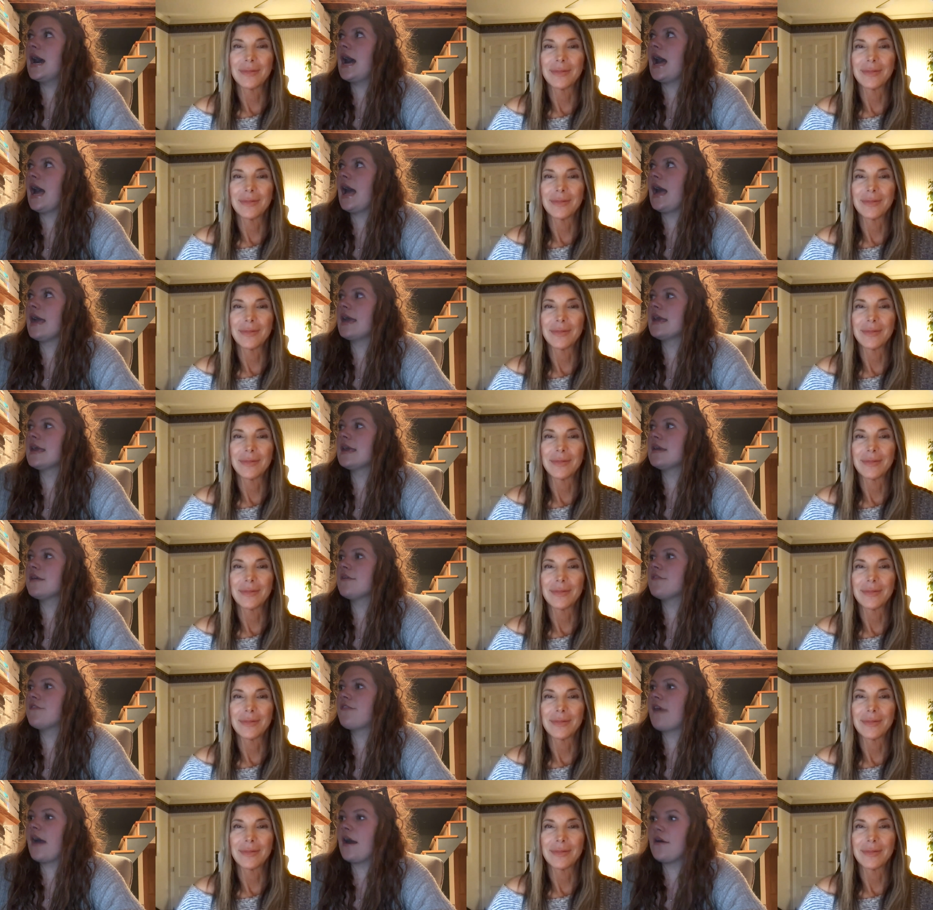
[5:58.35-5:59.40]
Speaker 1: I
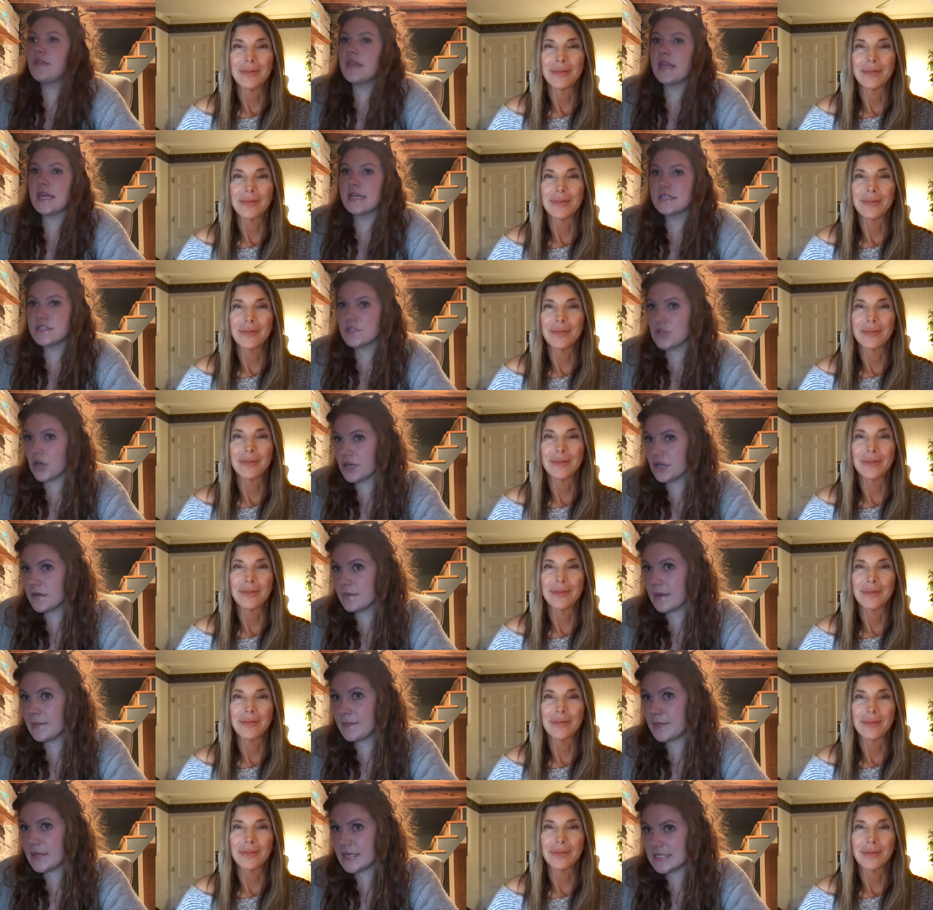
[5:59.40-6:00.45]
found that I started
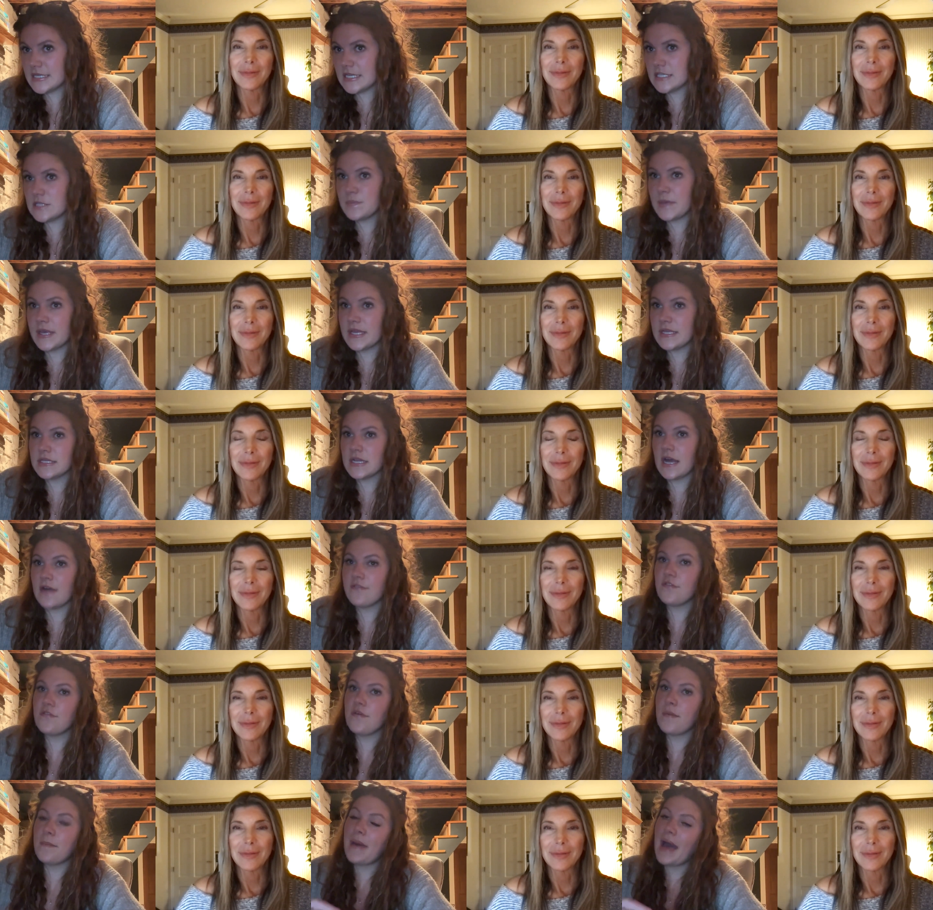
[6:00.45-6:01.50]
my business based off
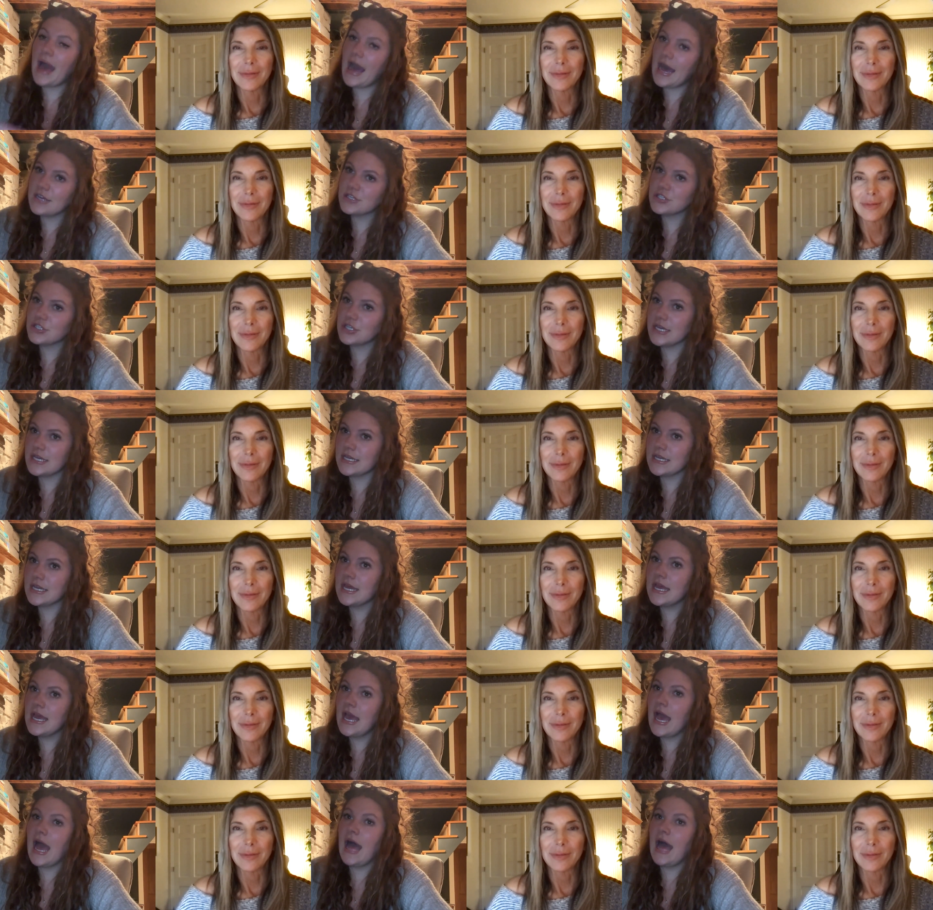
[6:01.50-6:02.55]
of a passion,